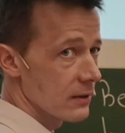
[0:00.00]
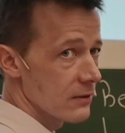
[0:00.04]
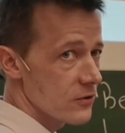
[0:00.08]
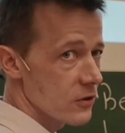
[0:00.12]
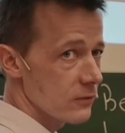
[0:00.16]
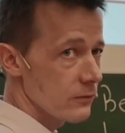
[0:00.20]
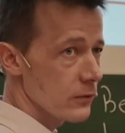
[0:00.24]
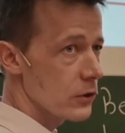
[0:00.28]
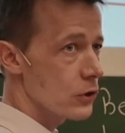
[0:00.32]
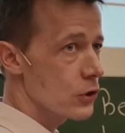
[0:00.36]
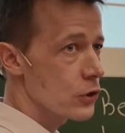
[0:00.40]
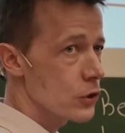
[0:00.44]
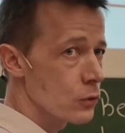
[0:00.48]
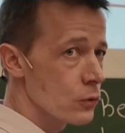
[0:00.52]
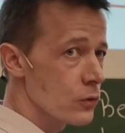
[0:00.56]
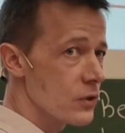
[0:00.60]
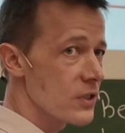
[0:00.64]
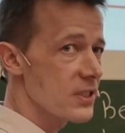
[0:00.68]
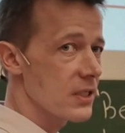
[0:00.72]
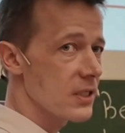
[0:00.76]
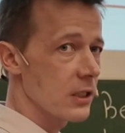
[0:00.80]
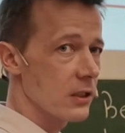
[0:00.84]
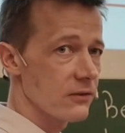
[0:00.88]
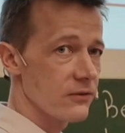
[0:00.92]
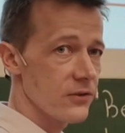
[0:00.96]
So we choose
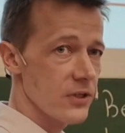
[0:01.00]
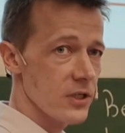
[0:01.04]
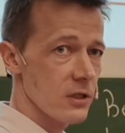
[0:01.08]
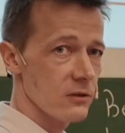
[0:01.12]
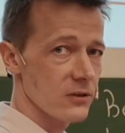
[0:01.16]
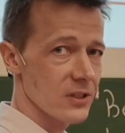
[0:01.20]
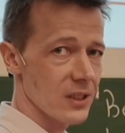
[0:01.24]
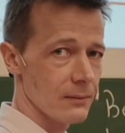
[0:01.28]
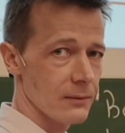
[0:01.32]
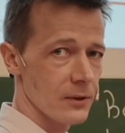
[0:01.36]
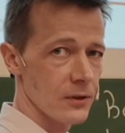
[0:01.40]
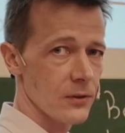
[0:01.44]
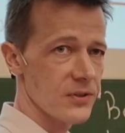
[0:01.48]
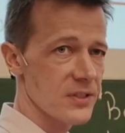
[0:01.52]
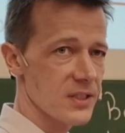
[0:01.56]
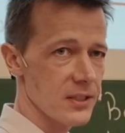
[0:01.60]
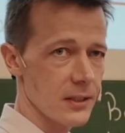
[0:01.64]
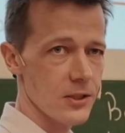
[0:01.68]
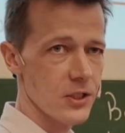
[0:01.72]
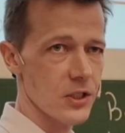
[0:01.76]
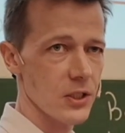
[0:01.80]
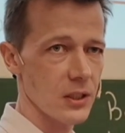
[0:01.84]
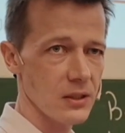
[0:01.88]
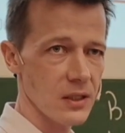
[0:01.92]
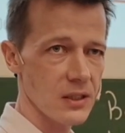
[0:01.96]
the g of w
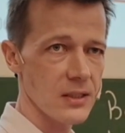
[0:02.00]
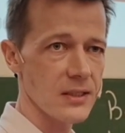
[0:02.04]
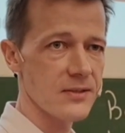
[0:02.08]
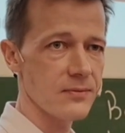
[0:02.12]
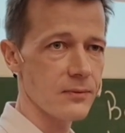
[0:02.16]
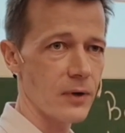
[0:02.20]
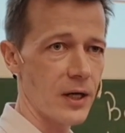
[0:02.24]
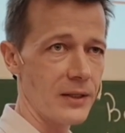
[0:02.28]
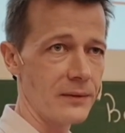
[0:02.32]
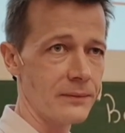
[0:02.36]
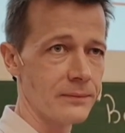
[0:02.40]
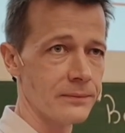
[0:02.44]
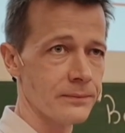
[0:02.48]
such that it is 1.